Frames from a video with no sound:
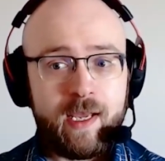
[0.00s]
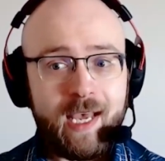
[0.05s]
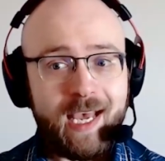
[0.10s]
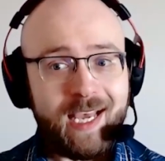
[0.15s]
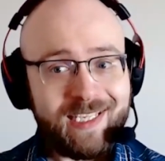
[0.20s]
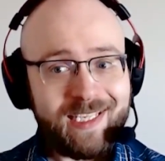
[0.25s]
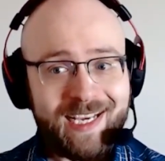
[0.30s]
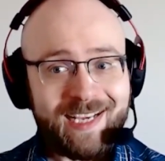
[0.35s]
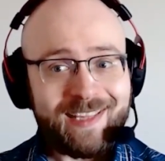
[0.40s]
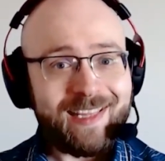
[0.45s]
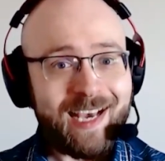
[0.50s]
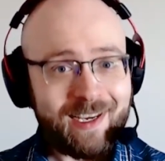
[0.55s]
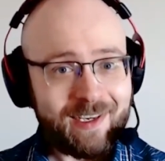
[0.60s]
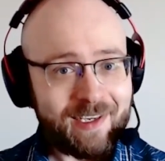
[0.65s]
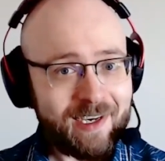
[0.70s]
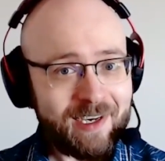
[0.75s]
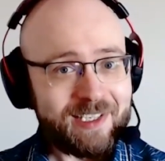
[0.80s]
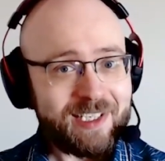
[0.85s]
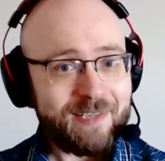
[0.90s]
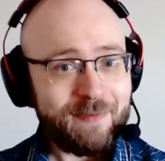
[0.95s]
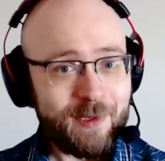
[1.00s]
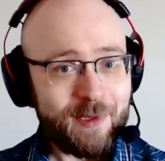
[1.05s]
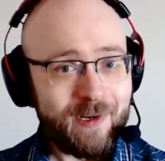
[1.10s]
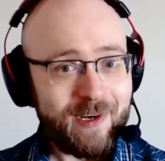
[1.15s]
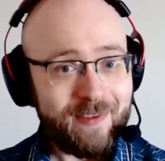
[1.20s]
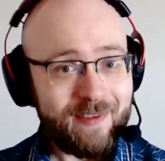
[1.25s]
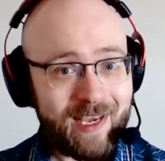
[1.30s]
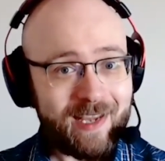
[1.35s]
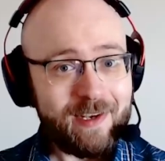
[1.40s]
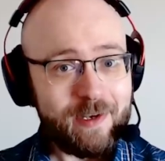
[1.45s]
And yet that customer
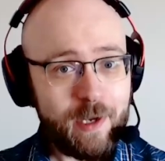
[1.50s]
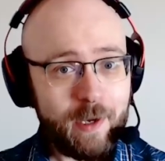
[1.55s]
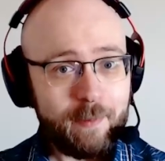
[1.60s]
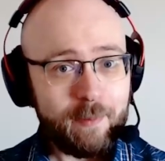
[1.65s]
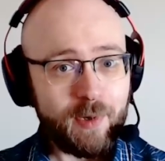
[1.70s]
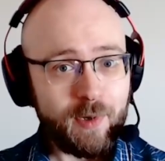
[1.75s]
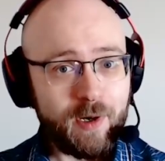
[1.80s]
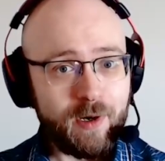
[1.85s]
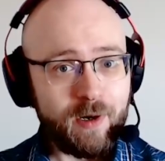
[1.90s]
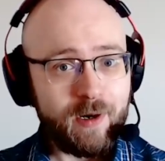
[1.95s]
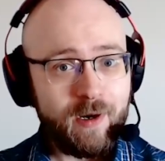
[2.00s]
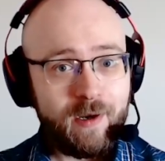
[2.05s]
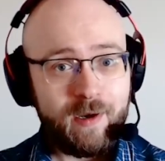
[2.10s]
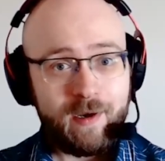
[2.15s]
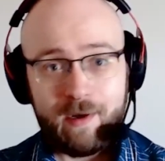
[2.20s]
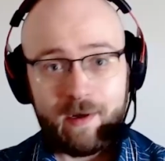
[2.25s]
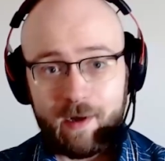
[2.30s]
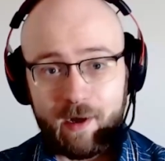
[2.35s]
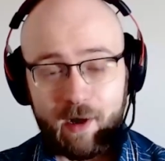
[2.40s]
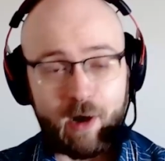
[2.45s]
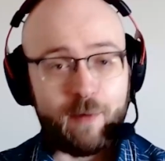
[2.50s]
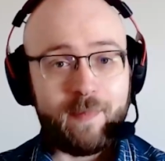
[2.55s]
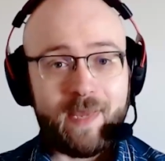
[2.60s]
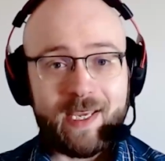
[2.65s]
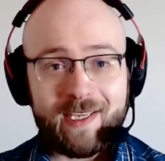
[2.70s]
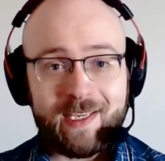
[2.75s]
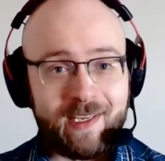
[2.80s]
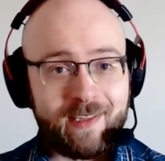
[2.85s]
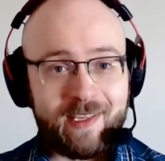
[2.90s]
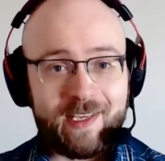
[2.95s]
and that number are
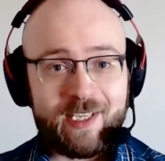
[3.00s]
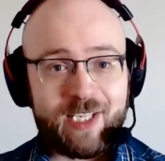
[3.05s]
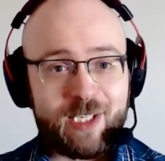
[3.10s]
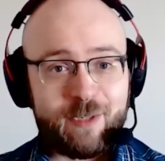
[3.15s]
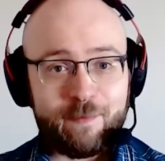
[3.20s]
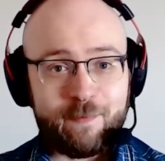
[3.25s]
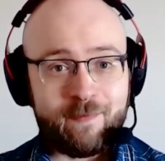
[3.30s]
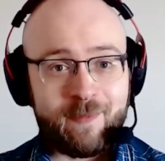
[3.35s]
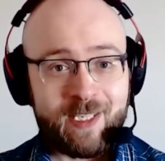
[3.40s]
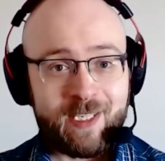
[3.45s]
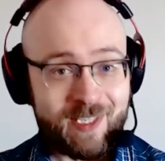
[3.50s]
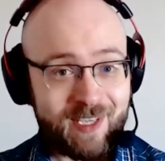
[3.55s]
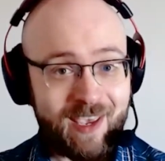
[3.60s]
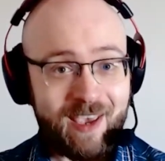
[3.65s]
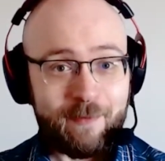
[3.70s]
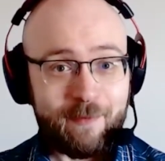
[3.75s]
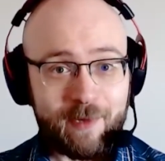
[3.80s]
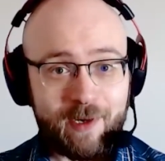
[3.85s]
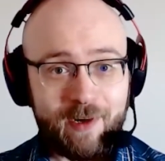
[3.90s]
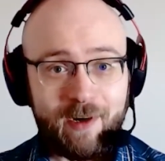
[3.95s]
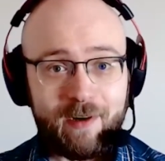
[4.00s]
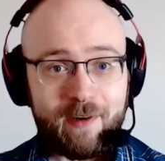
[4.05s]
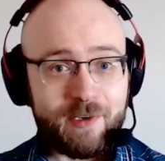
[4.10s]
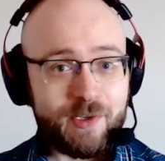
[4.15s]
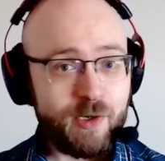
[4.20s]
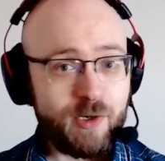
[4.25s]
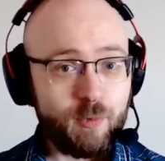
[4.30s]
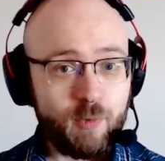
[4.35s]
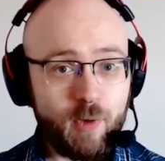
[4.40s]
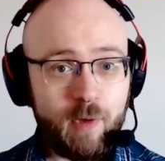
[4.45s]
making these scam
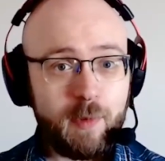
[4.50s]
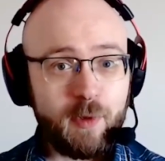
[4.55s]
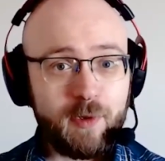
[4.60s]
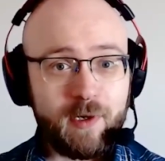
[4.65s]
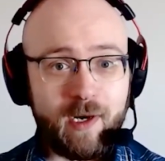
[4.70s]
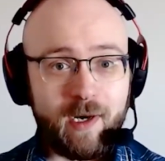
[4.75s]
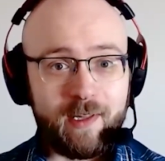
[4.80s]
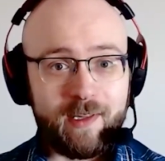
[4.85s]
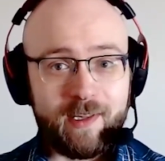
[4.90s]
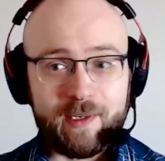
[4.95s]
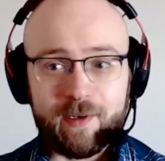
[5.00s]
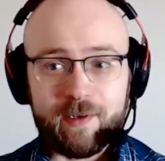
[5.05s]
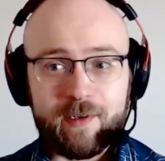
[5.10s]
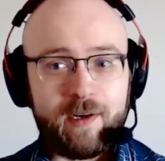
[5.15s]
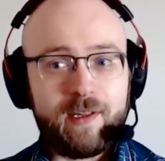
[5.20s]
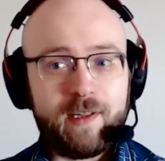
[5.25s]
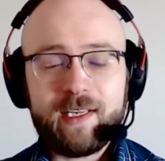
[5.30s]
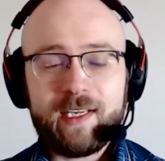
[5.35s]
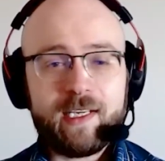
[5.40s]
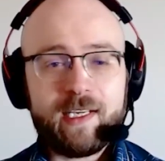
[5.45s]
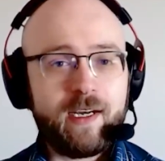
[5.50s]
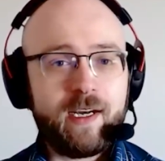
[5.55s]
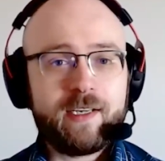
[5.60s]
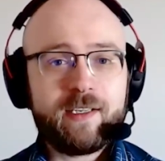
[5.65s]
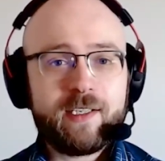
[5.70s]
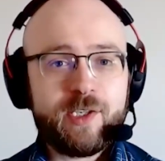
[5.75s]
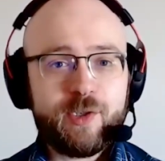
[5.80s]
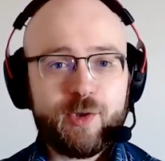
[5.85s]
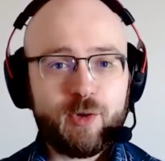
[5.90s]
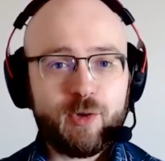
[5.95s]
calls or robocalling or calling it
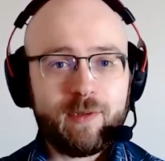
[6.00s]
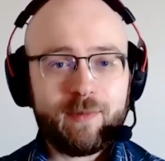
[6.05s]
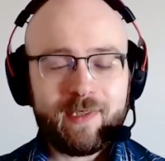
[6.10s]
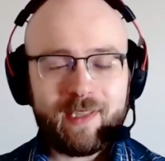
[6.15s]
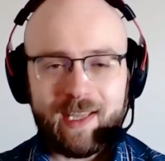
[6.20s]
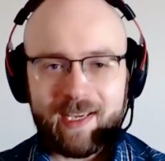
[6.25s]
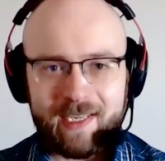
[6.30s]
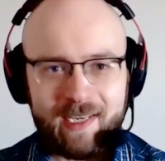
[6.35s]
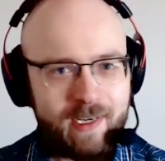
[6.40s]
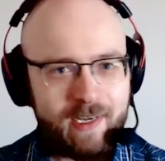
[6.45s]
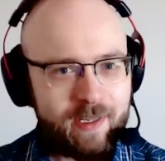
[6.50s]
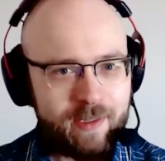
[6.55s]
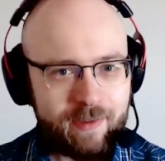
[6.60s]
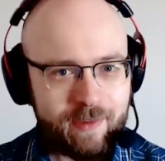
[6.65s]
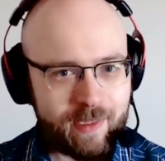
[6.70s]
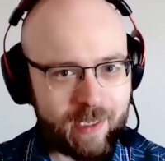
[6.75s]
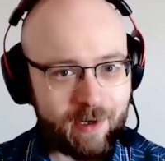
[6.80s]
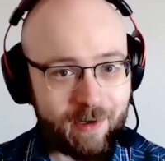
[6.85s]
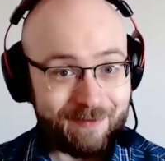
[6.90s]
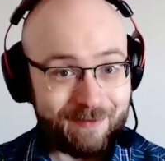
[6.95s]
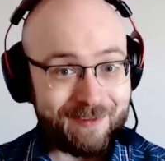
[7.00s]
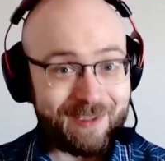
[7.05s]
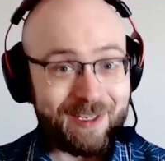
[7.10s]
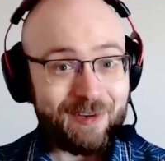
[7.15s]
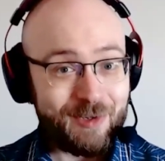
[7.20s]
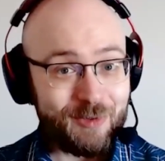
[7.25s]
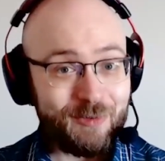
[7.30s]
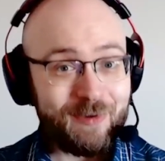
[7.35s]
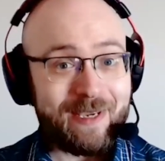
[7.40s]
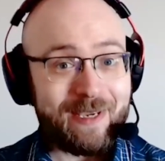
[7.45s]
uncontrolled. Like they're
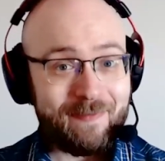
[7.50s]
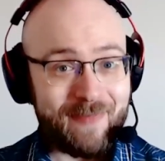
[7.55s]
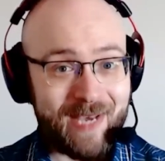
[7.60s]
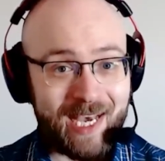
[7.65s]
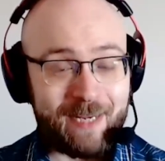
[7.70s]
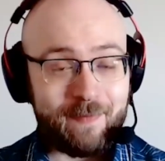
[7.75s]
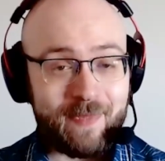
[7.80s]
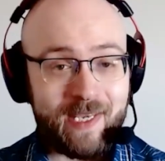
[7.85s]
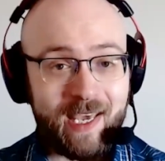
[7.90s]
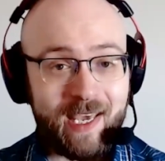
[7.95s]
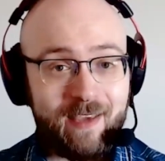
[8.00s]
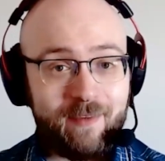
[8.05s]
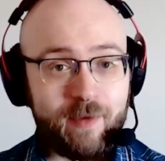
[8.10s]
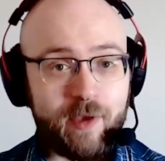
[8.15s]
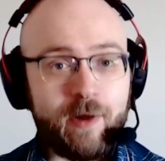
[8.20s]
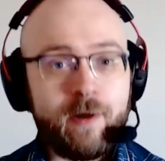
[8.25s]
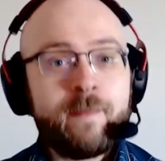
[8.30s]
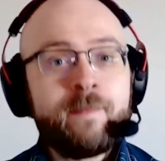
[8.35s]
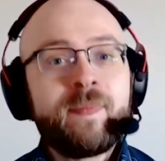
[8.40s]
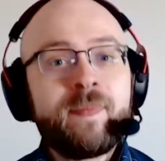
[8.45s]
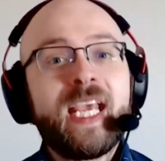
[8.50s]
doing bad behavior.